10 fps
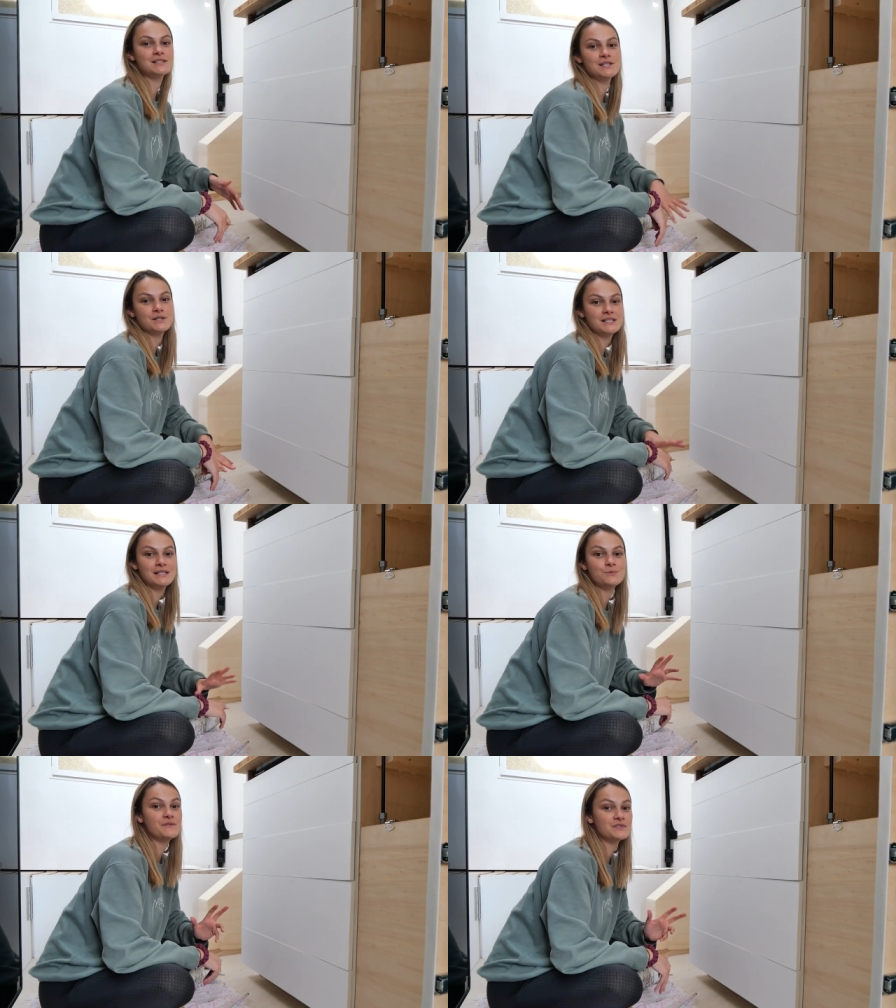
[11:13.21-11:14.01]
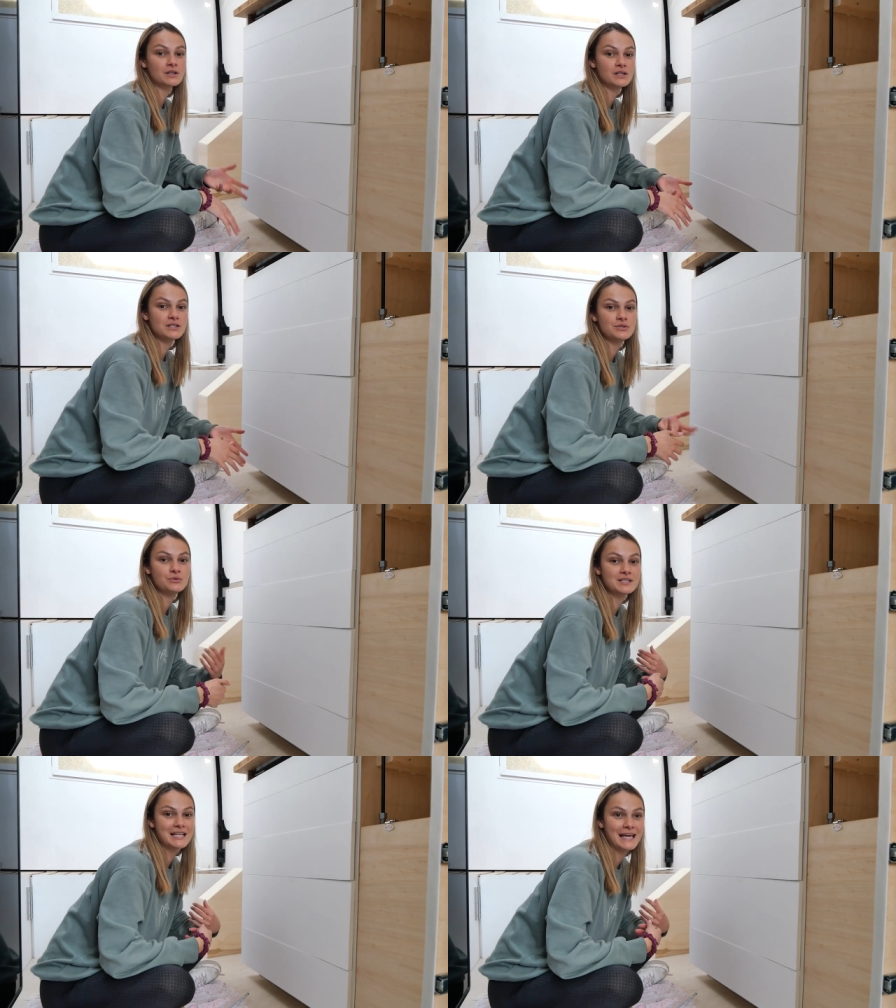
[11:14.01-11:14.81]
So since we've started
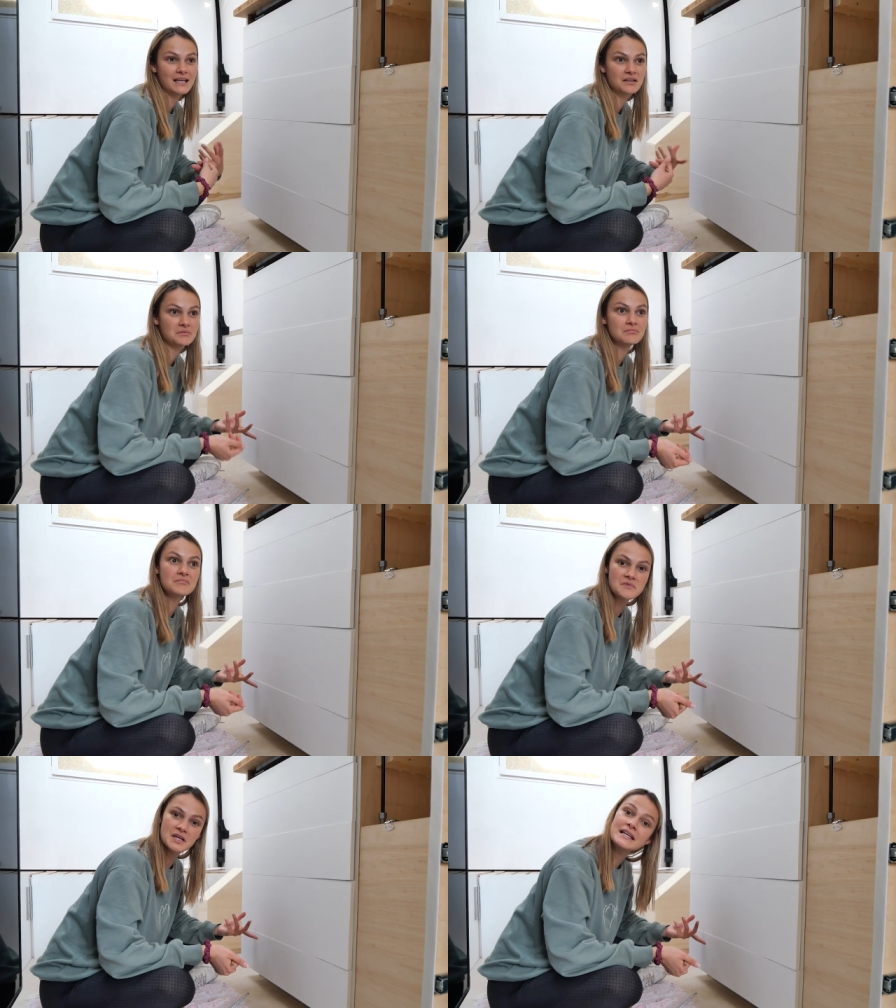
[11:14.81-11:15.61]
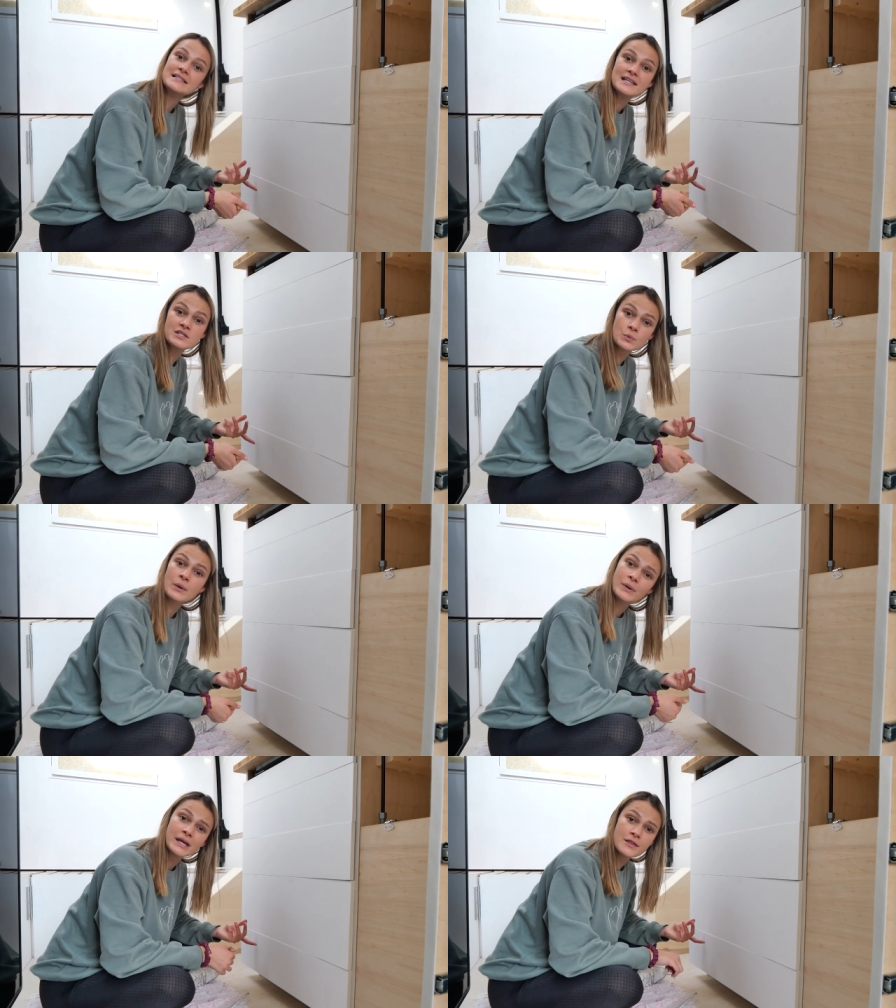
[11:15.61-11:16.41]
to take the easiest
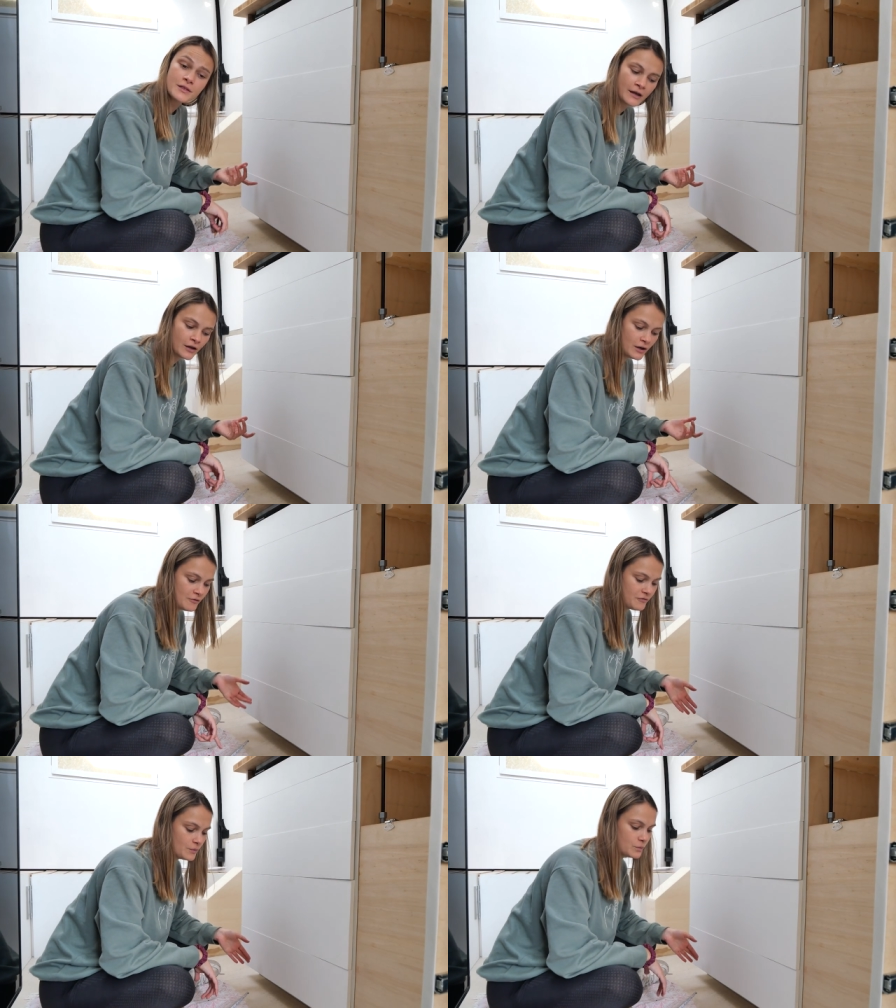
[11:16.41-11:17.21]
way we can think of,